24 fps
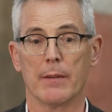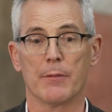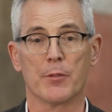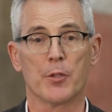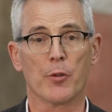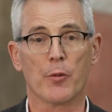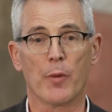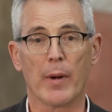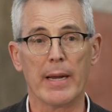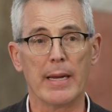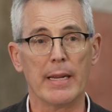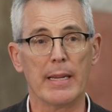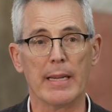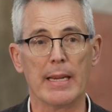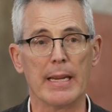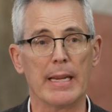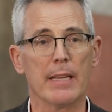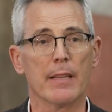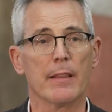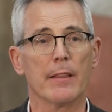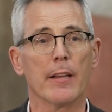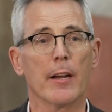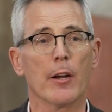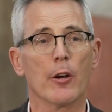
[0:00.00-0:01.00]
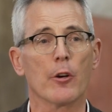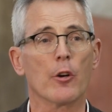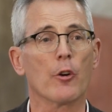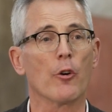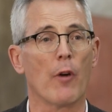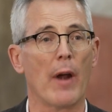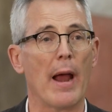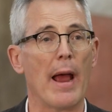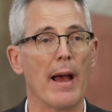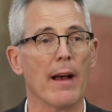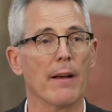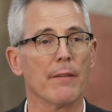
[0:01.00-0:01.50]
training in their
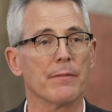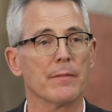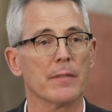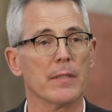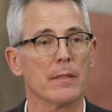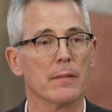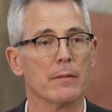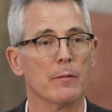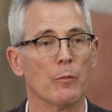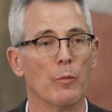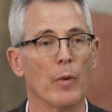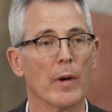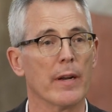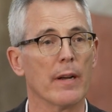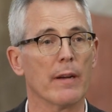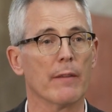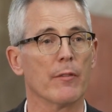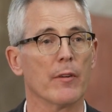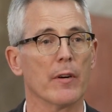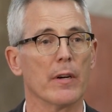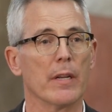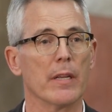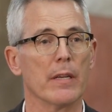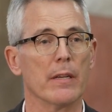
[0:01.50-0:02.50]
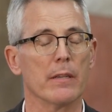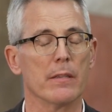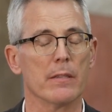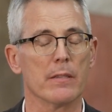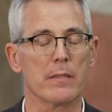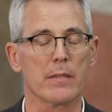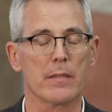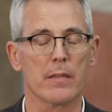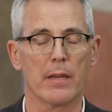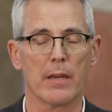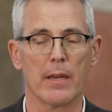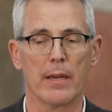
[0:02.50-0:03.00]
craft, whatever it
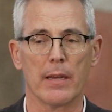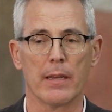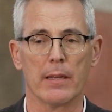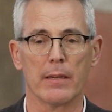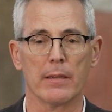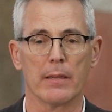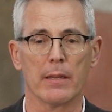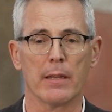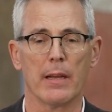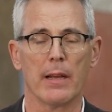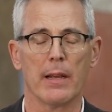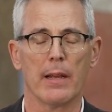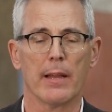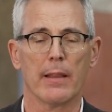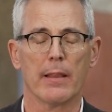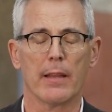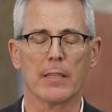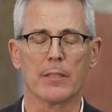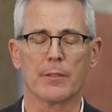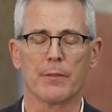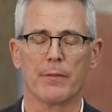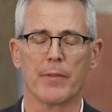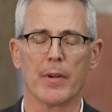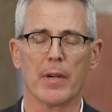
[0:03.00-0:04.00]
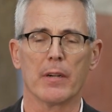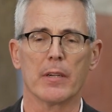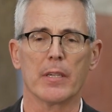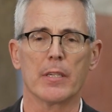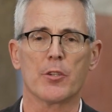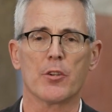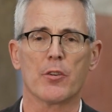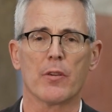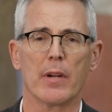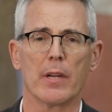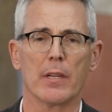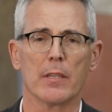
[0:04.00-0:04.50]
is. And that's very
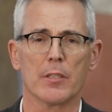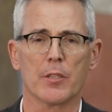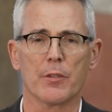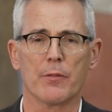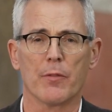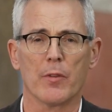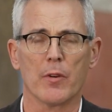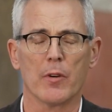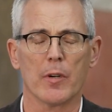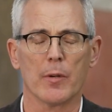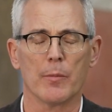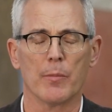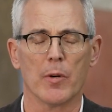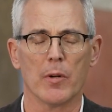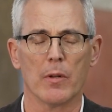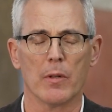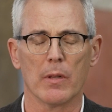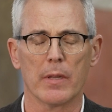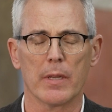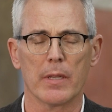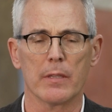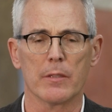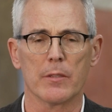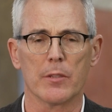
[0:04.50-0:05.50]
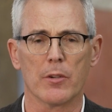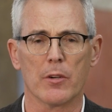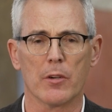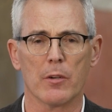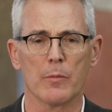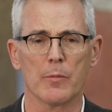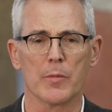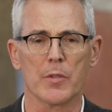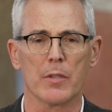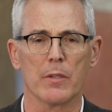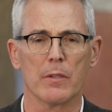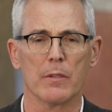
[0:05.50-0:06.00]
transferable in
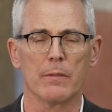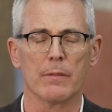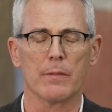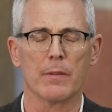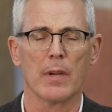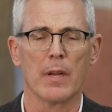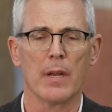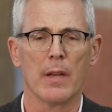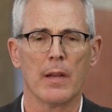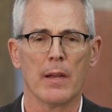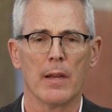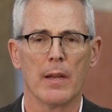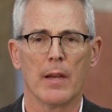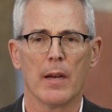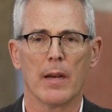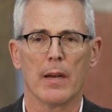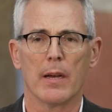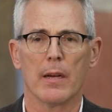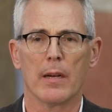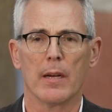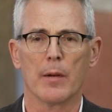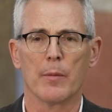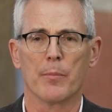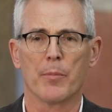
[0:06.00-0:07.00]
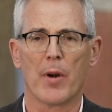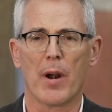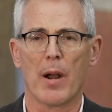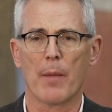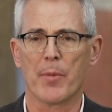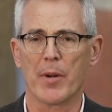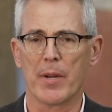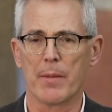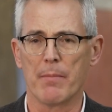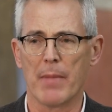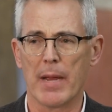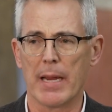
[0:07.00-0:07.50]
terms of
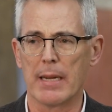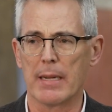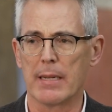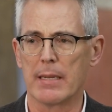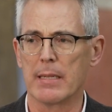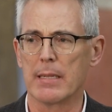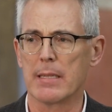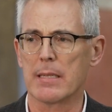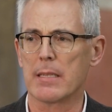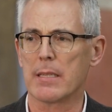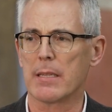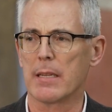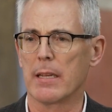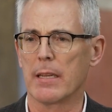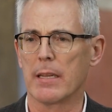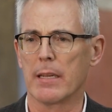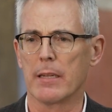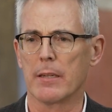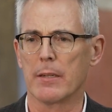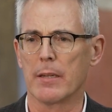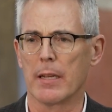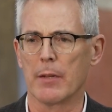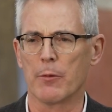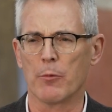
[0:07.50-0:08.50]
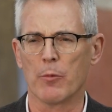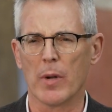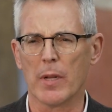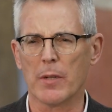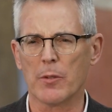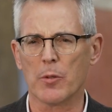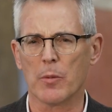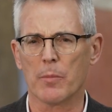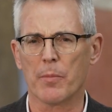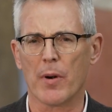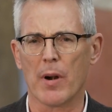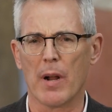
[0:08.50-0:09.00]
property maintenance and
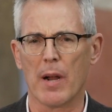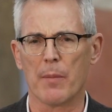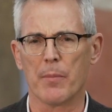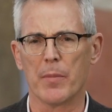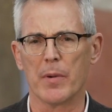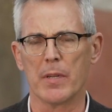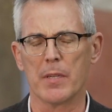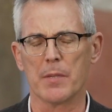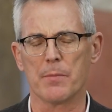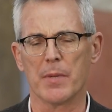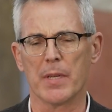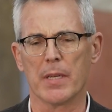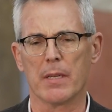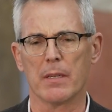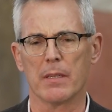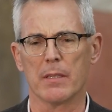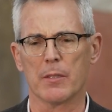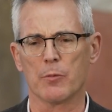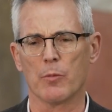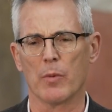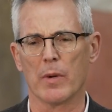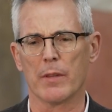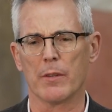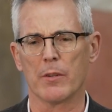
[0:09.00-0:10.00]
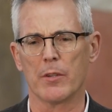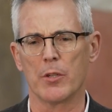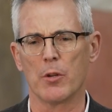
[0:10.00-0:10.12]
rental properties, because whether